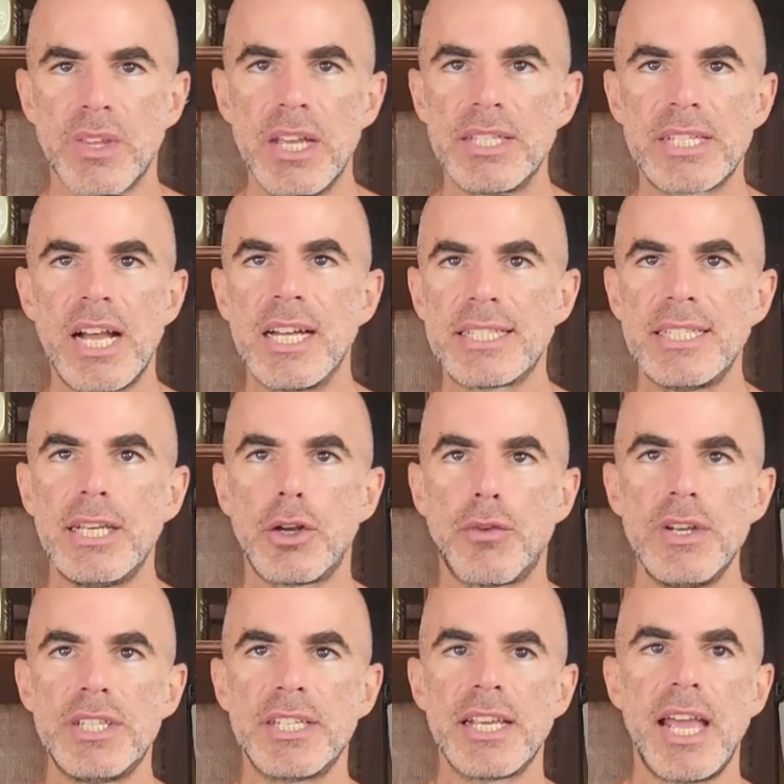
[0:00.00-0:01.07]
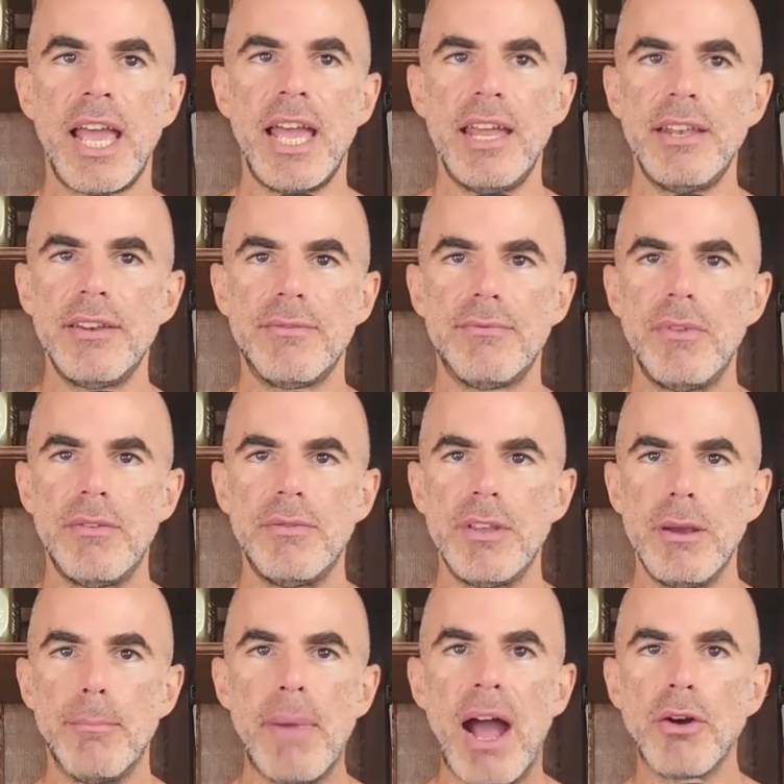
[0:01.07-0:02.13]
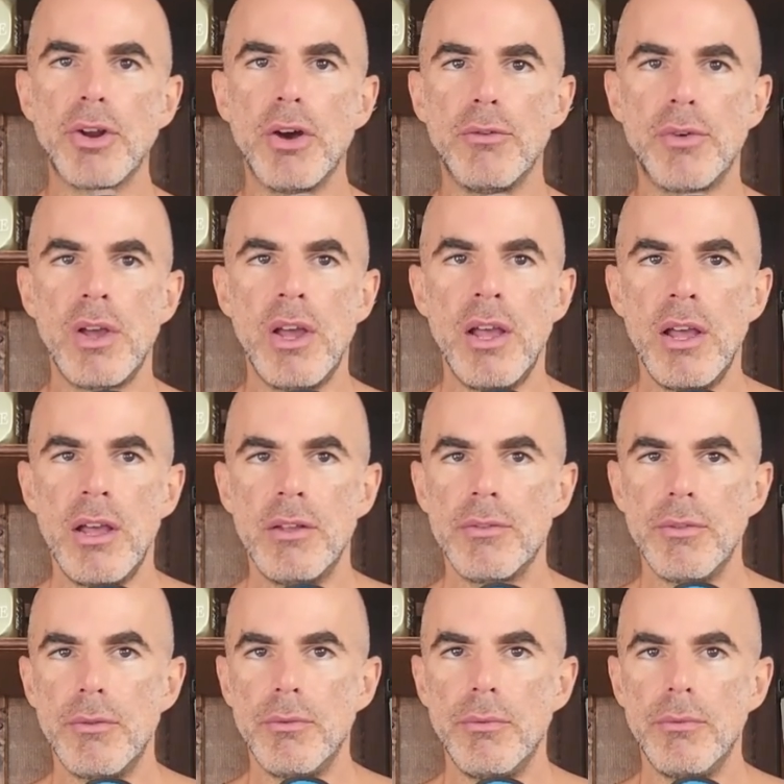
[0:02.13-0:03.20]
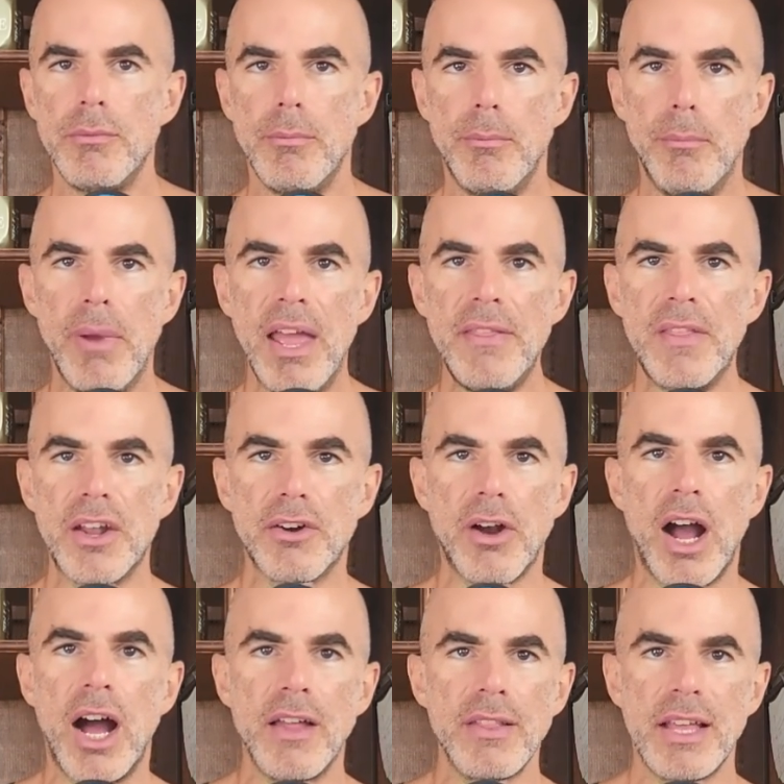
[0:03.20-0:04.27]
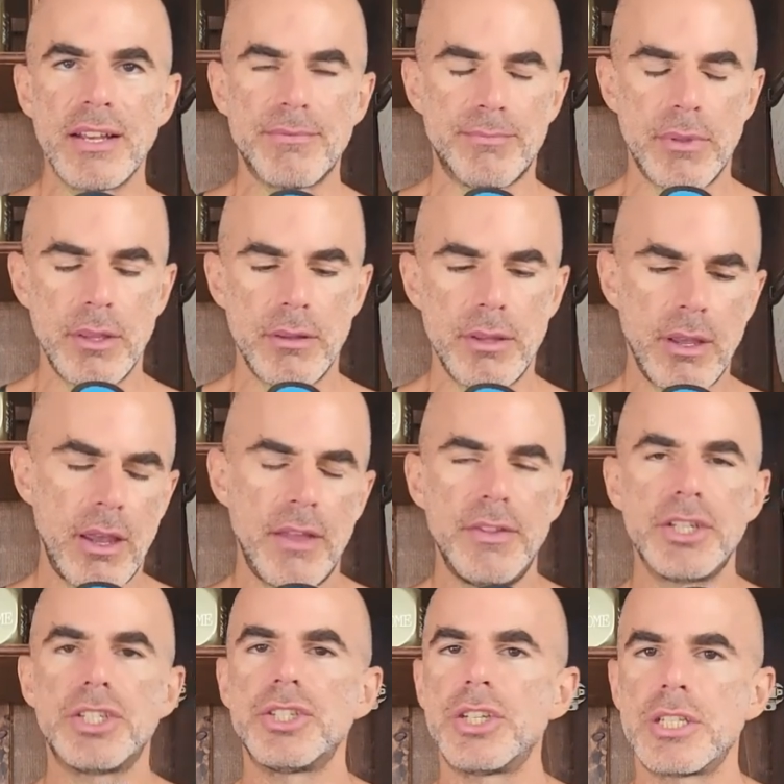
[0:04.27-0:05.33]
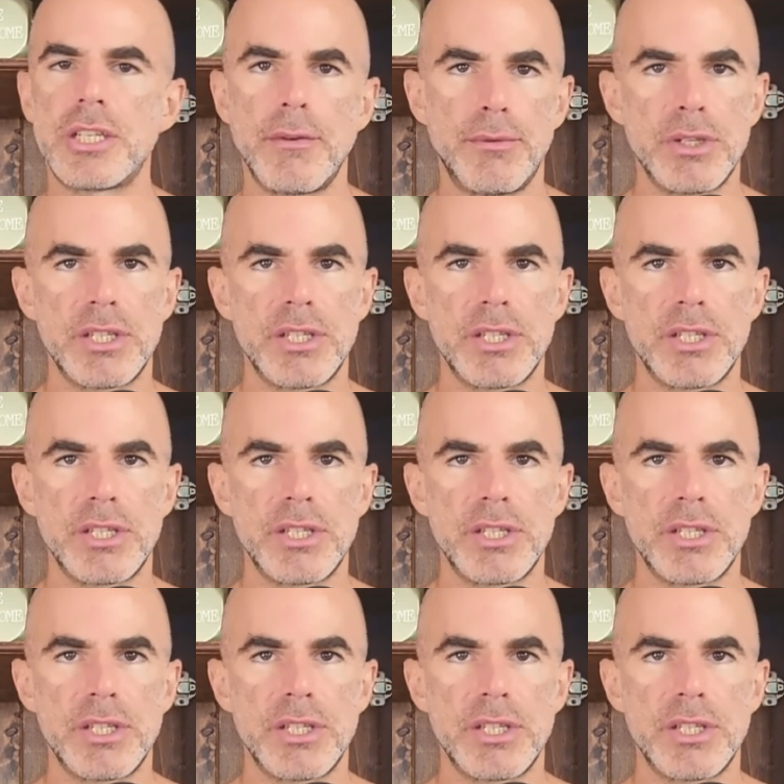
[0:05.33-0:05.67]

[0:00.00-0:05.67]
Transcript: It's constantly increasing. And the amount of men that are on, like, and this is just different